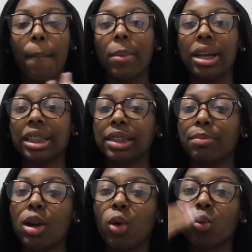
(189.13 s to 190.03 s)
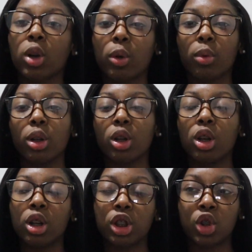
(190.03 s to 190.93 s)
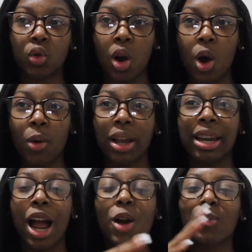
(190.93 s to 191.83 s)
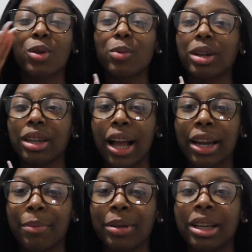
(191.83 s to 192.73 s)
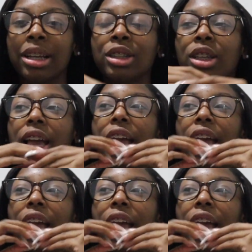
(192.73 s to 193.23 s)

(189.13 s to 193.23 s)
but it smelled really, really good and strong, and I really, really liked it because